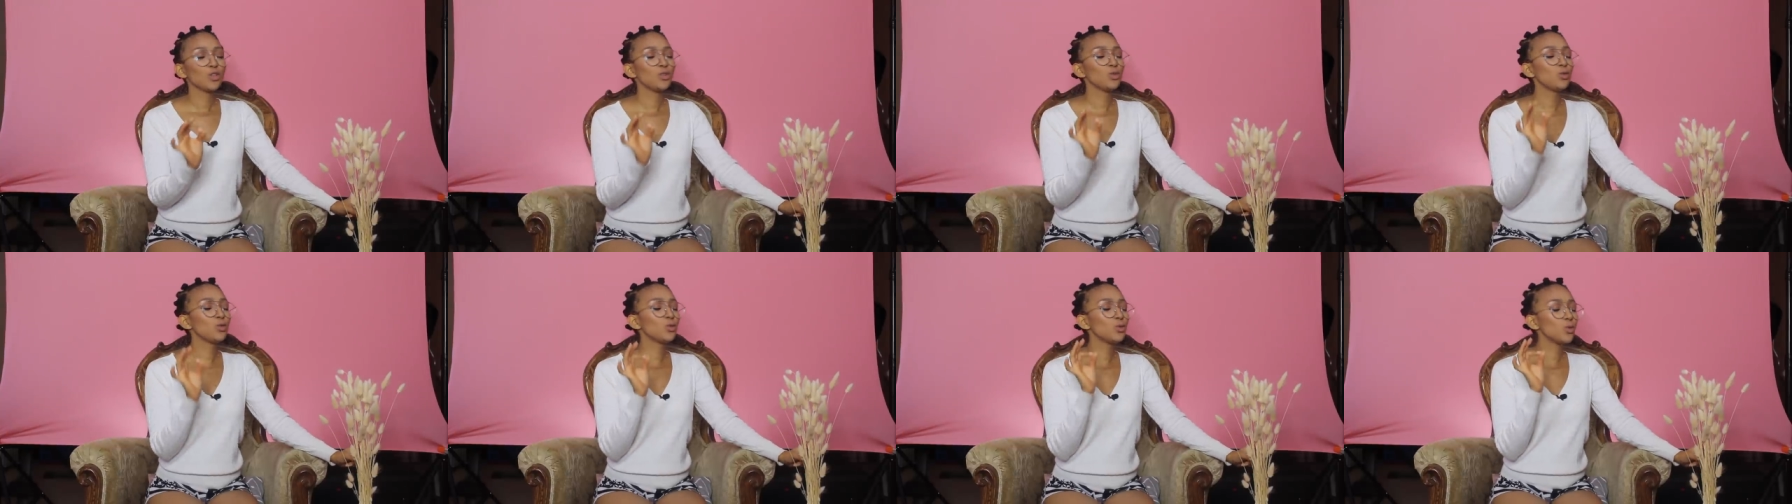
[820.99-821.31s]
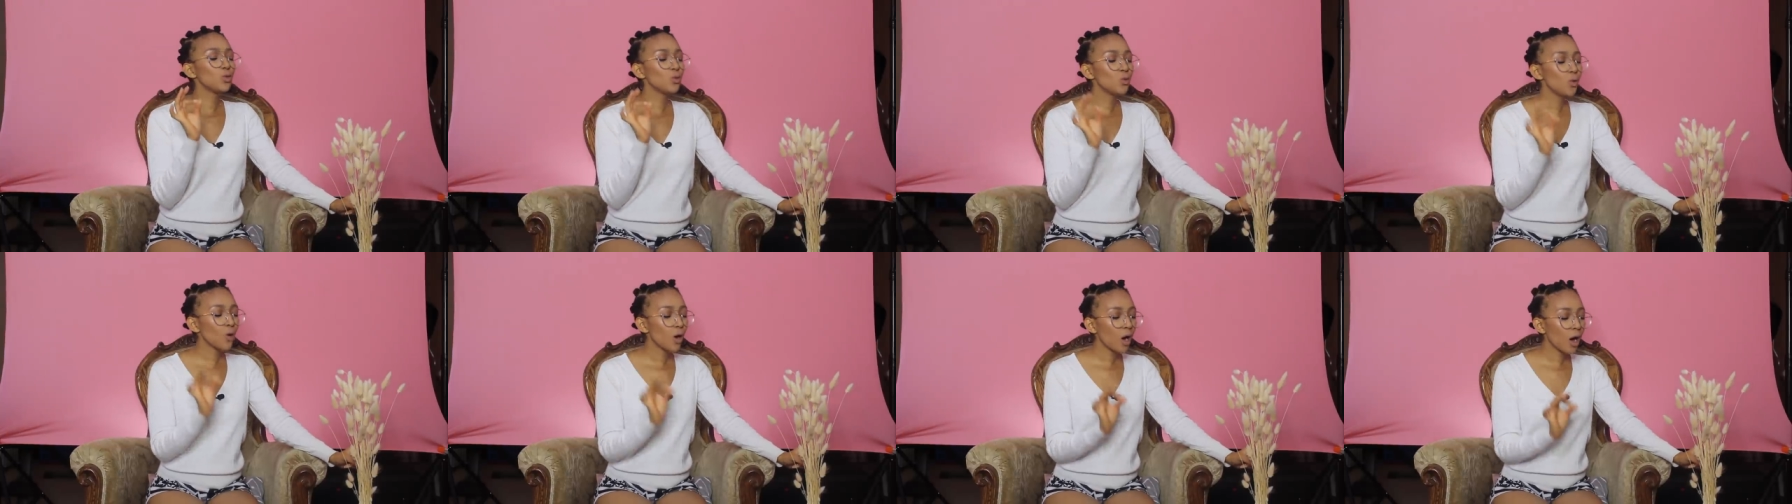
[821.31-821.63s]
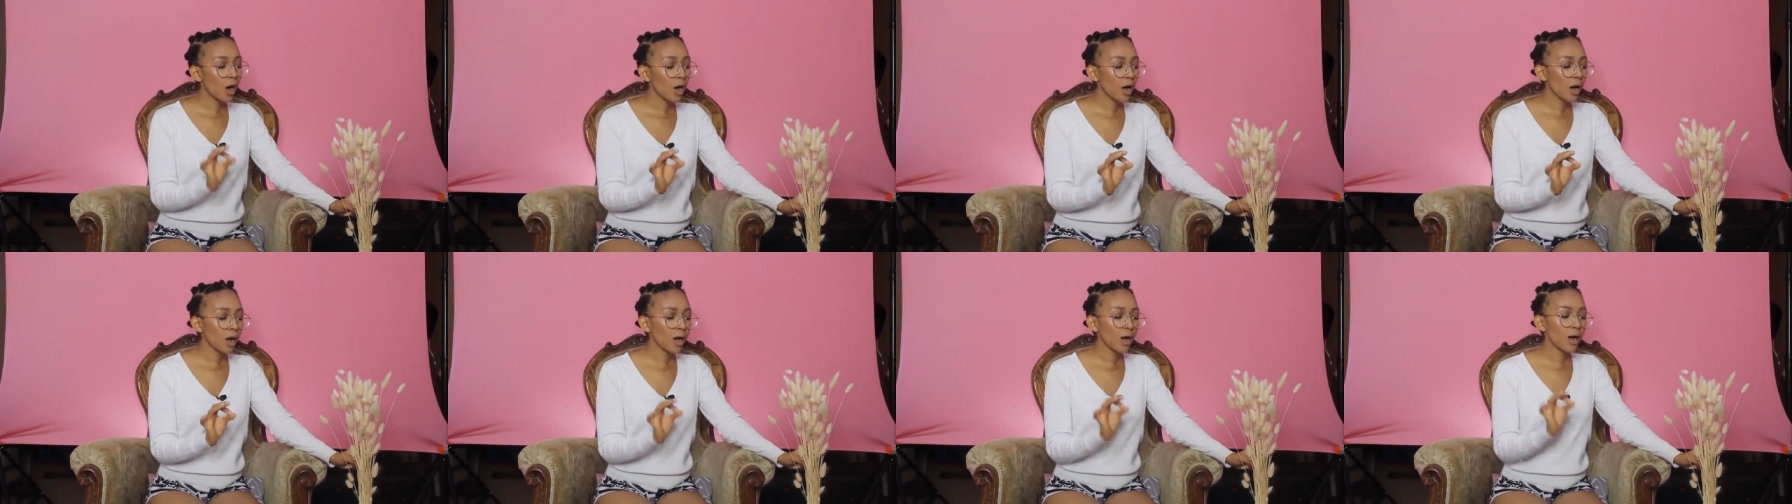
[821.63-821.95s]
You
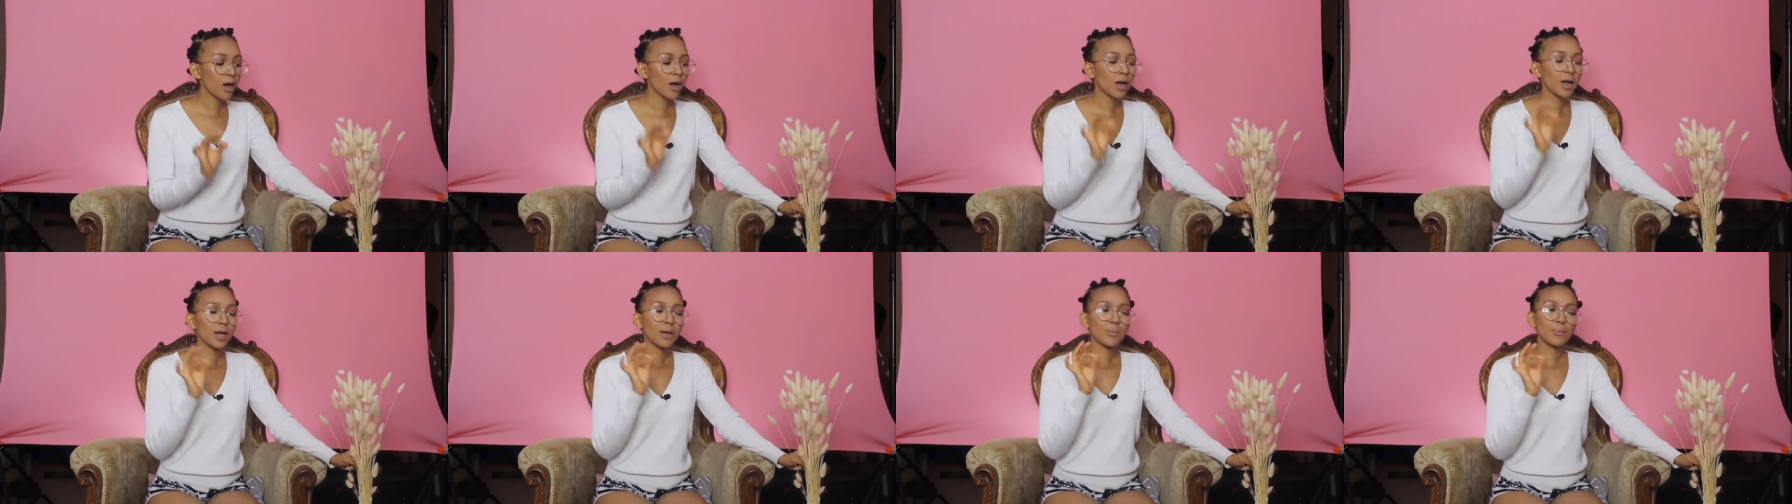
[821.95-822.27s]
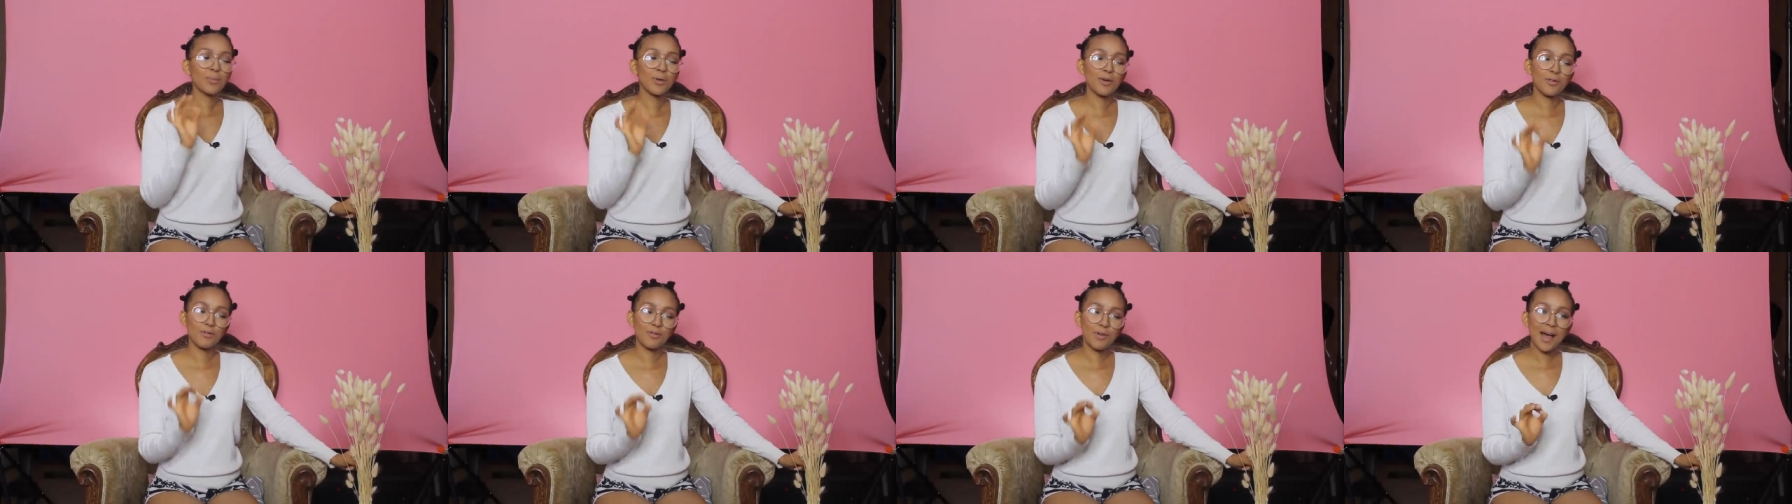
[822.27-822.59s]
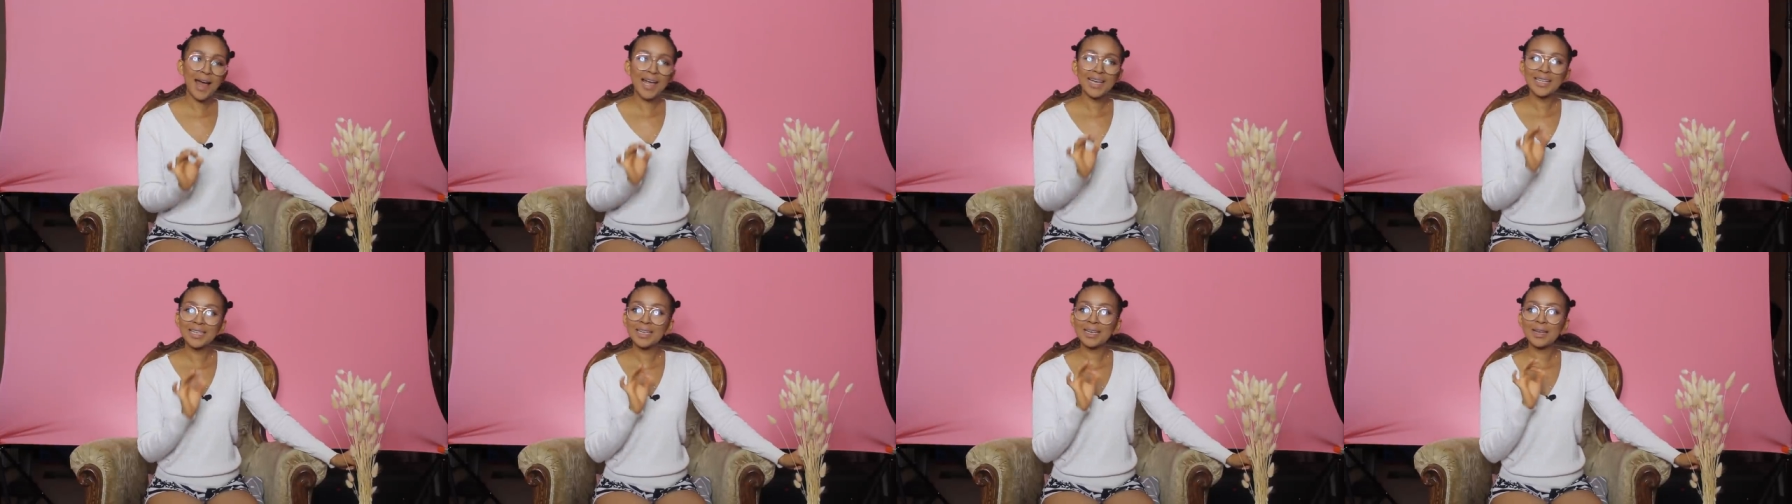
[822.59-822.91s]
are
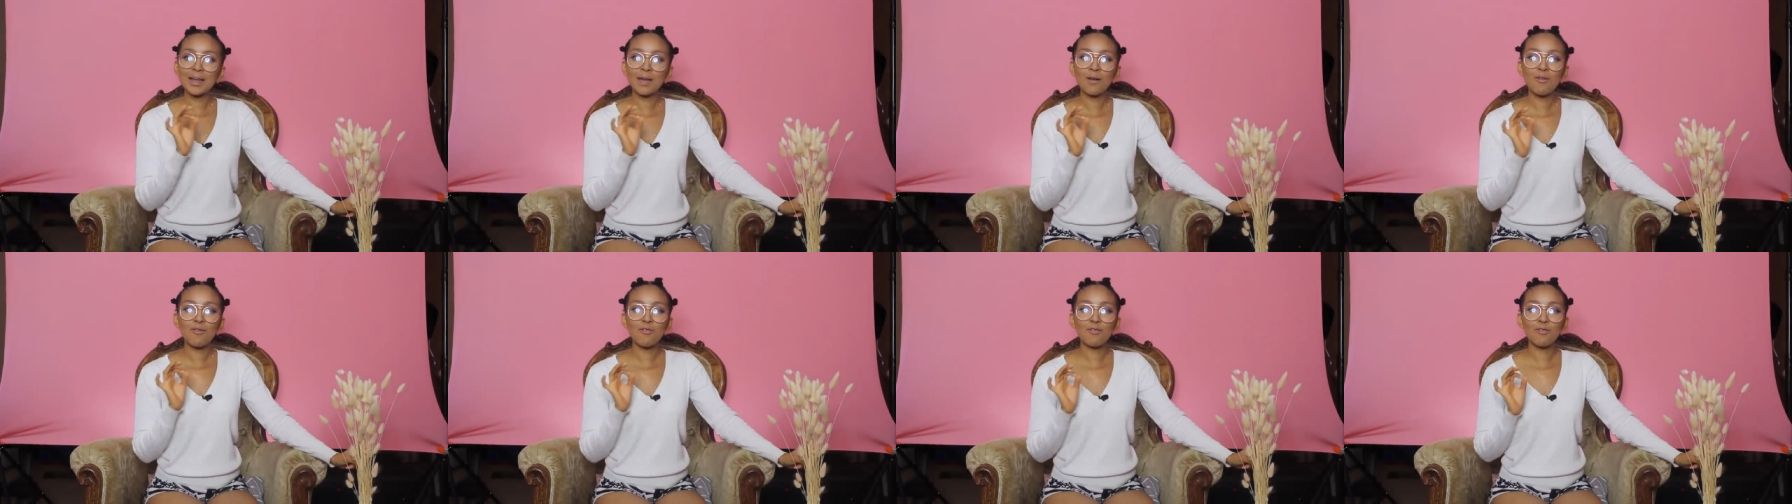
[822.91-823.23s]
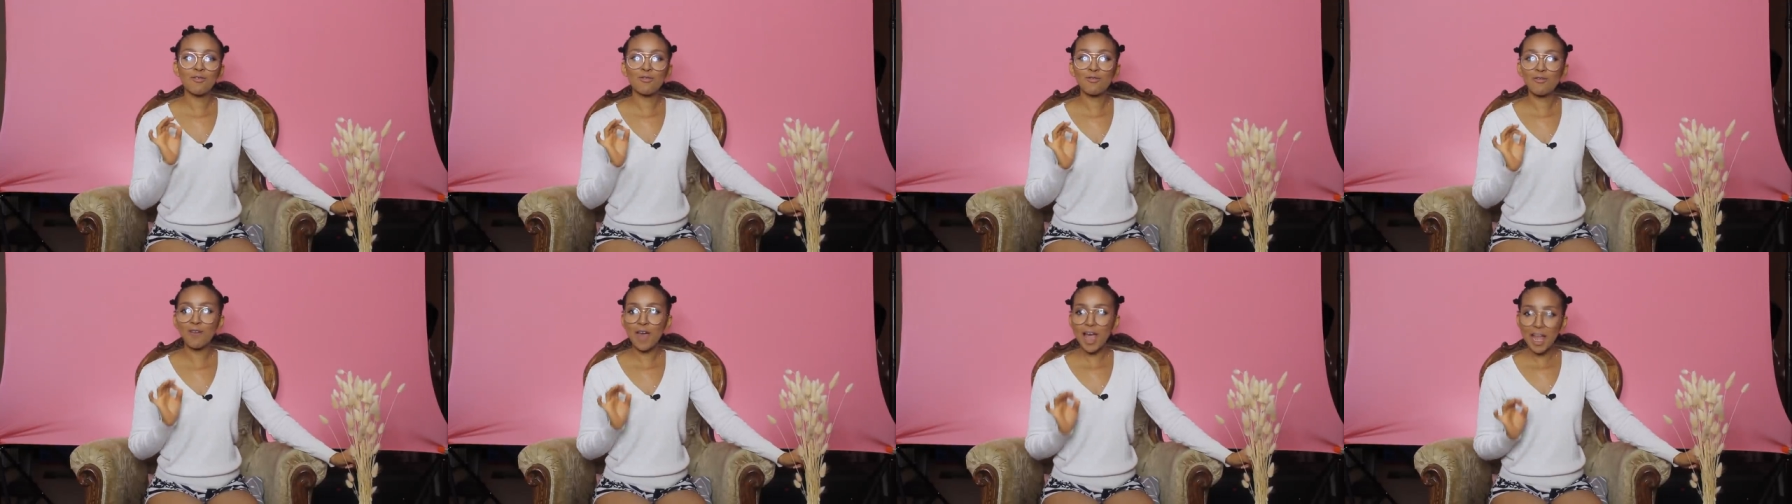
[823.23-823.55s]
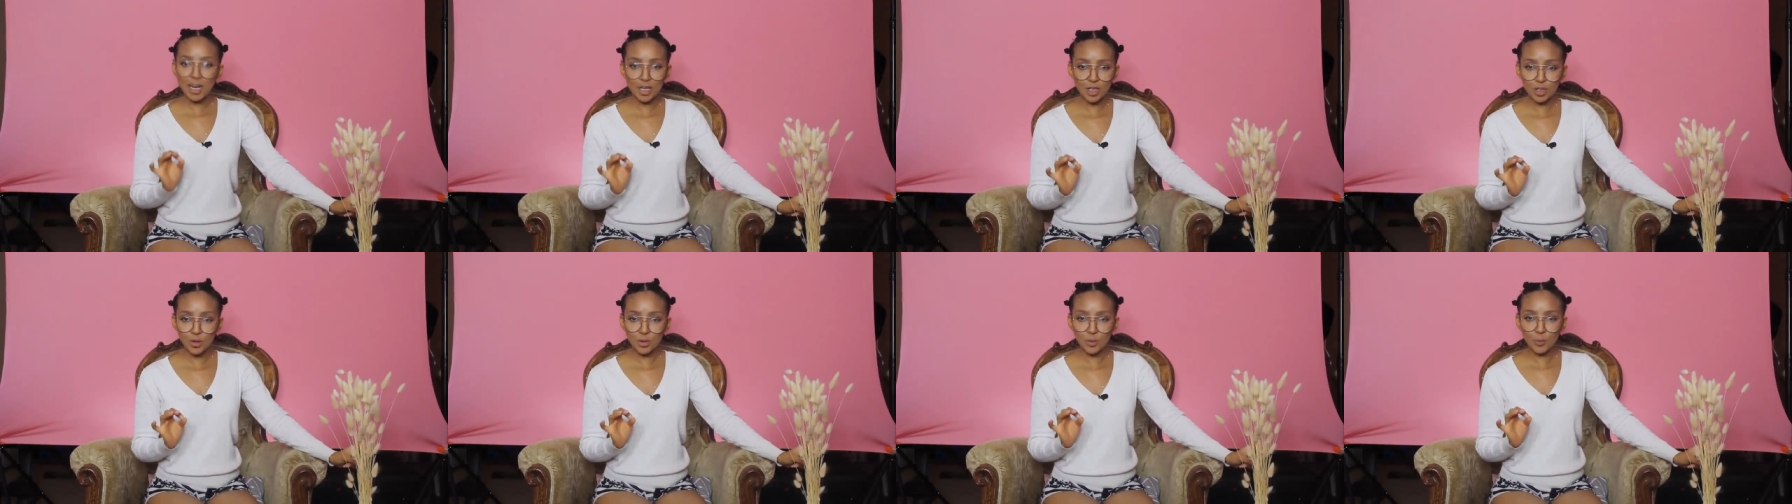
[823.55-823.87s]
providing
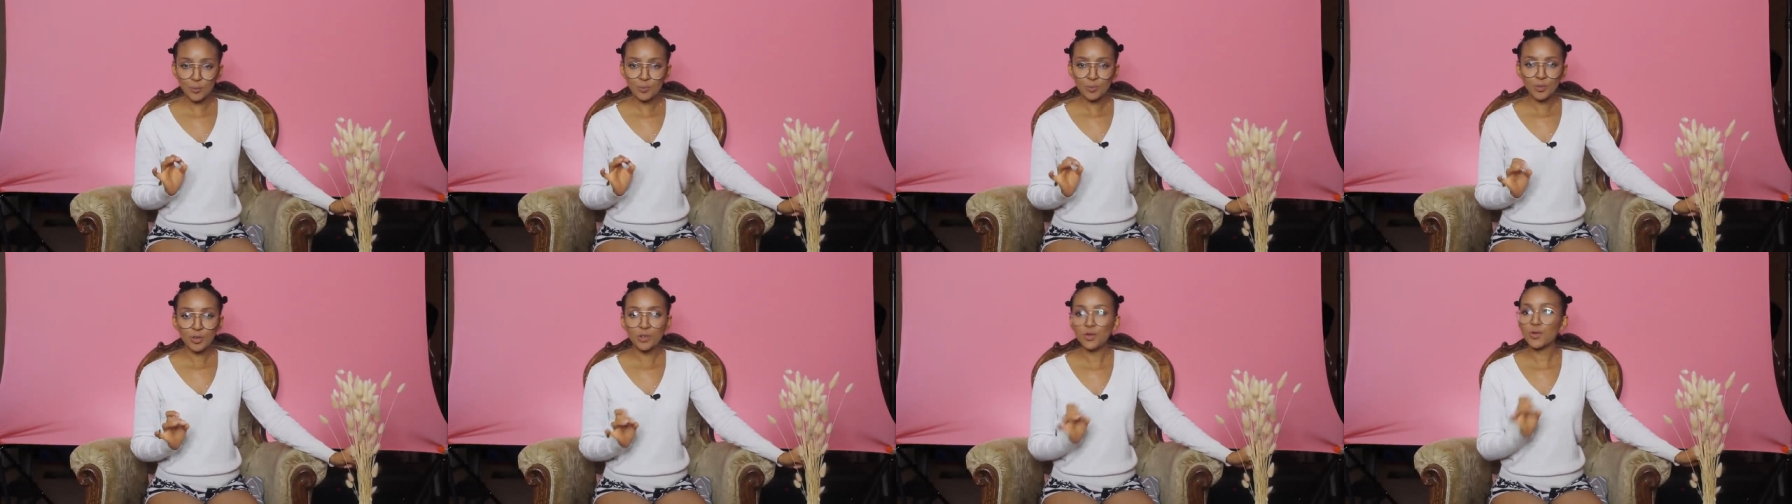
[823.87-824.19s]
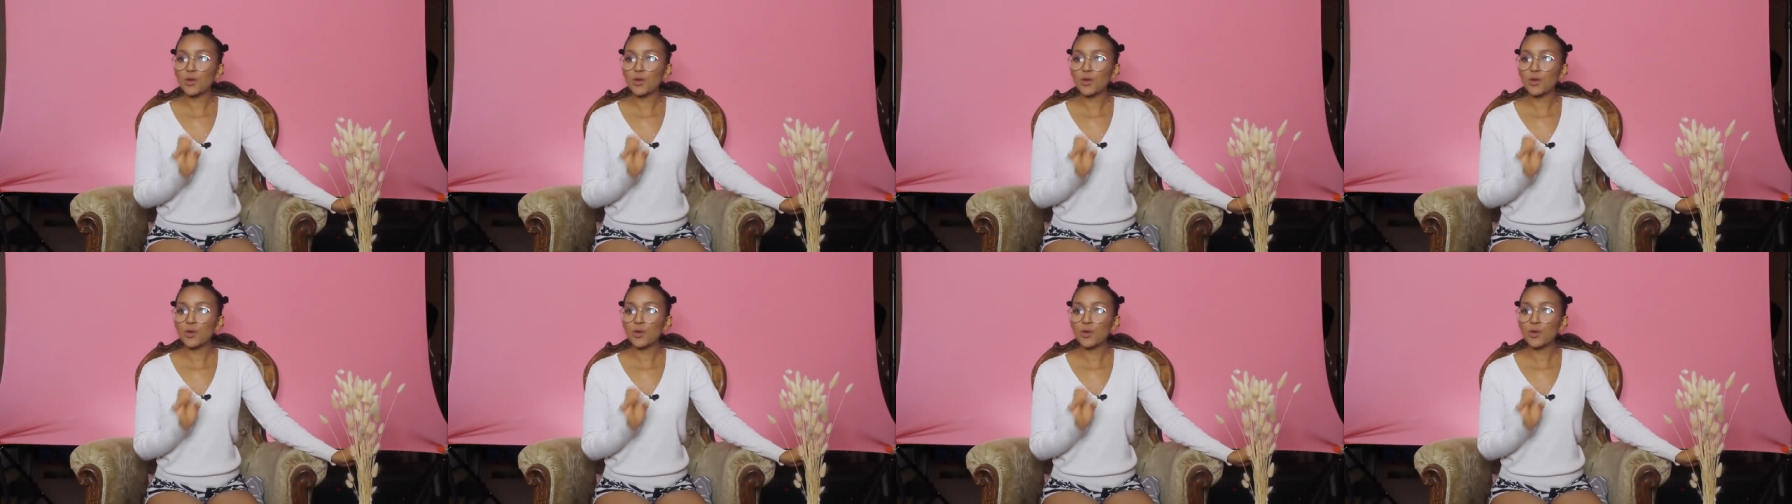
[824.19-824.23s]
value.